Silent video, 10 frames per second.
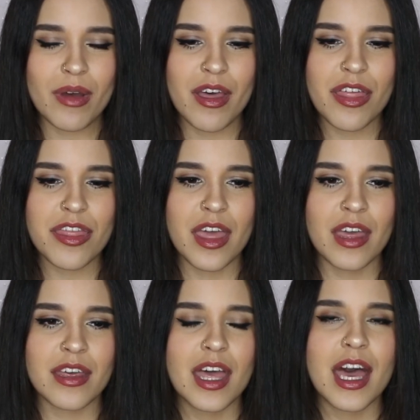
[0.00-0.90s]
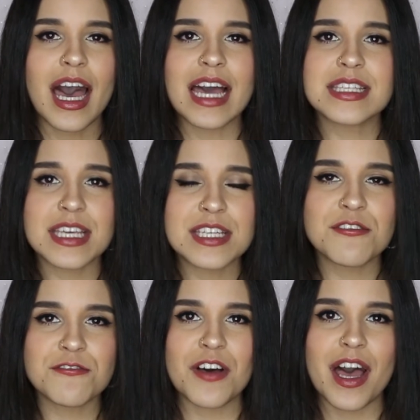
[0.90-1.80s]
I think
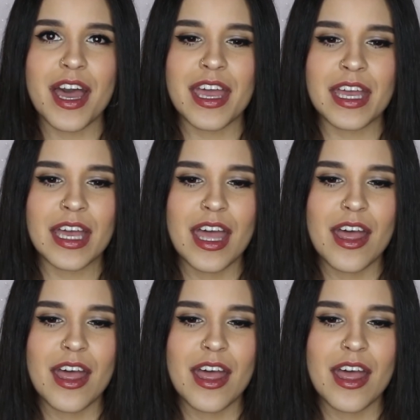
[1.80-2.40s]
identifying